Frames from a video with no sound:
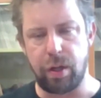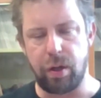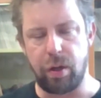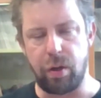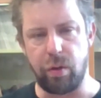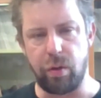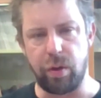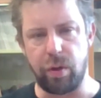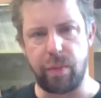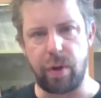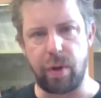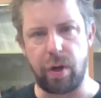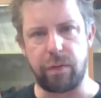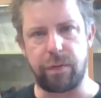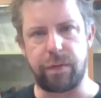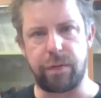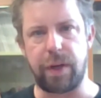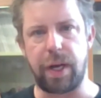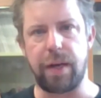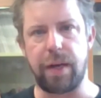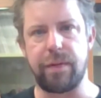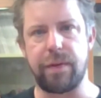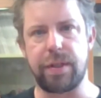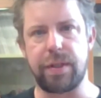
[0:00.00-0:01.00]
malt
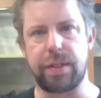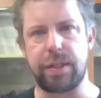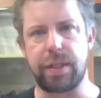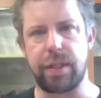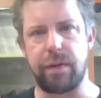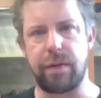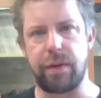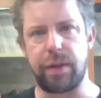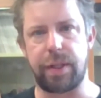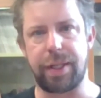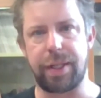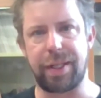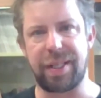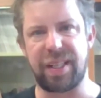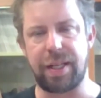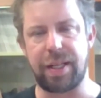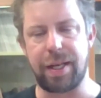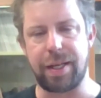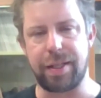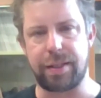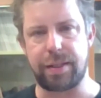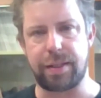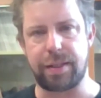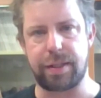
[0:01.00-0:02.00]
flavors and everything.
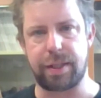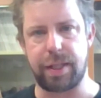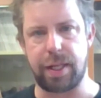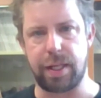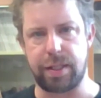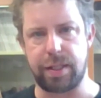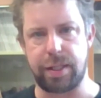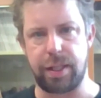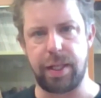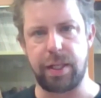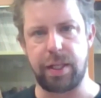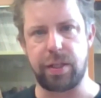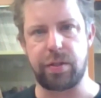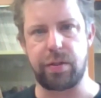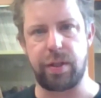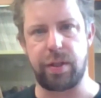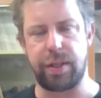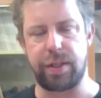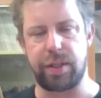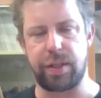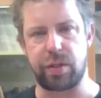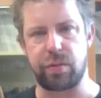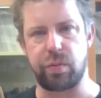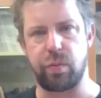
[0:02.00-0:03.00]
It's
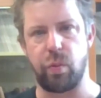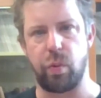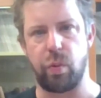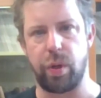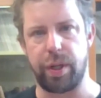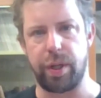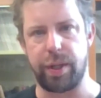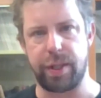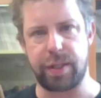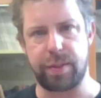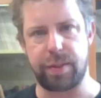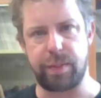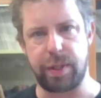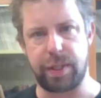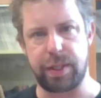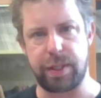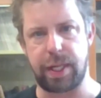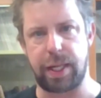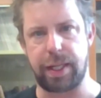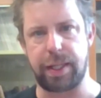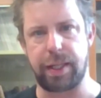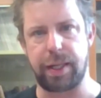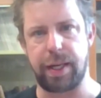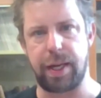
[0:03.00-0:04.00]
literally just water that's been
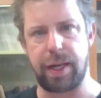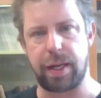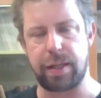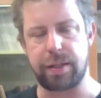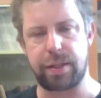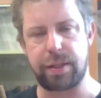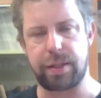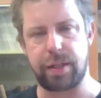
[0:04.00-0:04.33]
taken out.